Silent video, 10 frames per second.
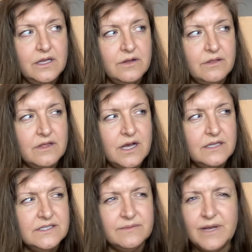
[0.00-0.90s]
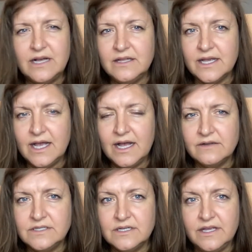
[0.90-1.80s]
thoughts about like how
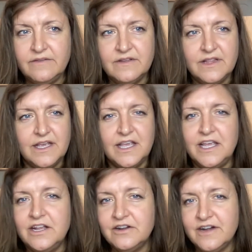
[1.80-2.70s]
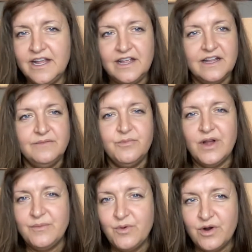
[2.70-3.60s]
to even like iterate and
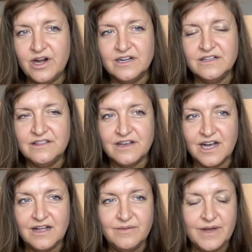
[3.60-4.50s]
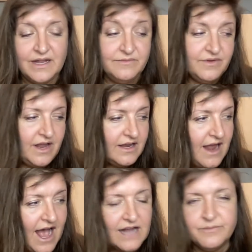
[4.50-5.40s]
bring more thought about and
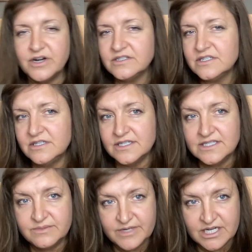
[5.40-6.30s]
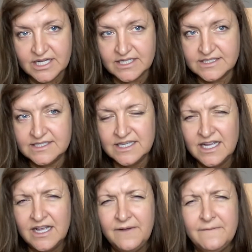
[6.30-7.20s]
add personal experience.
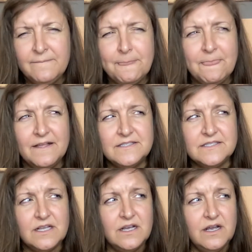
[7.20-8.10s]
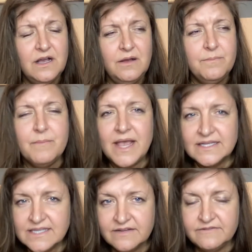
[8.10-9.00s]
It's
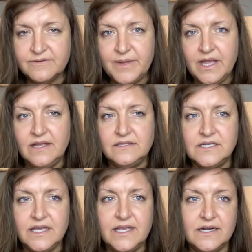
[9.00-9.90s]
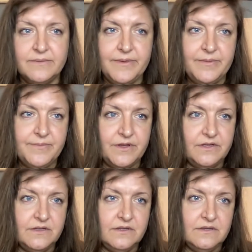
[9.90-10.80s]
amazing for me to hear
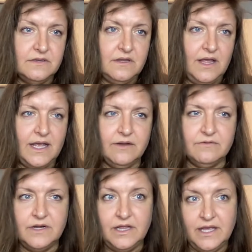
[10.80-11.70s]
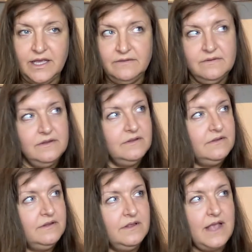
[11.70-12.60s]
people like really
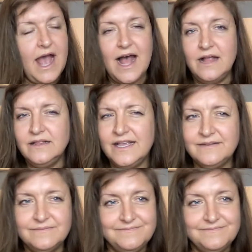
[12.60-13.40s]
add like,